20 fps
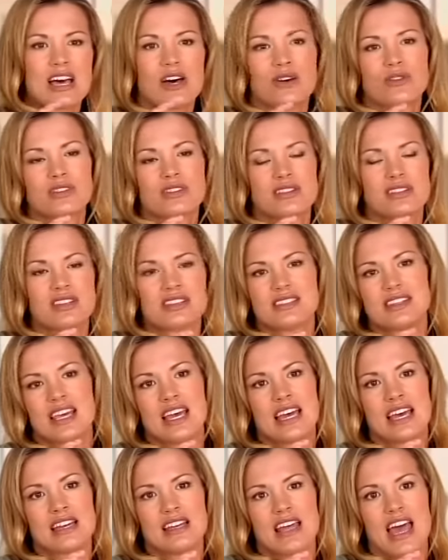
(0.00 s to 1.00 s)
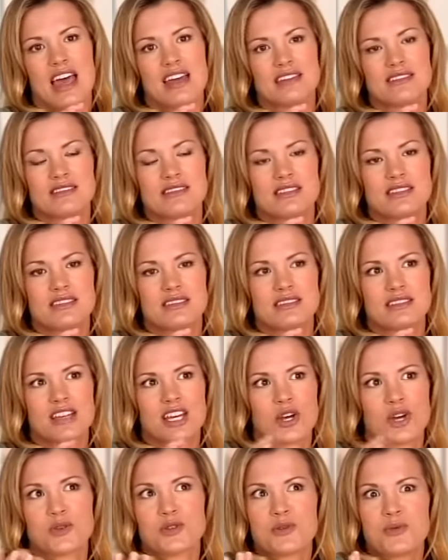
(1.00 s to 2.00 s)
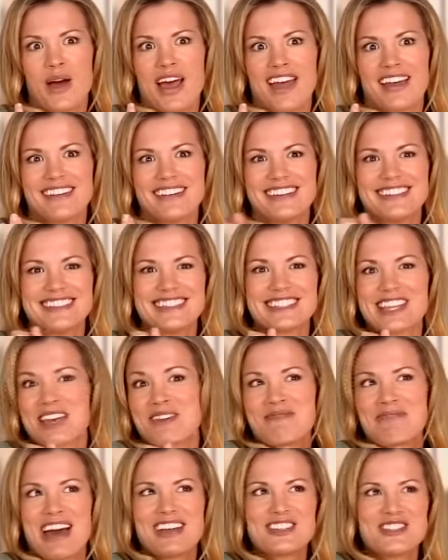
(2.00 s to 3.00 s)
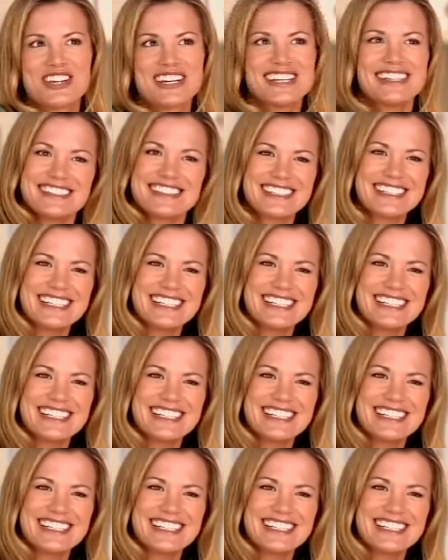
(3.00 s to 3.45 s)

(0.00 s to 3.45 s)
out the zit and it goes away. It's like magic.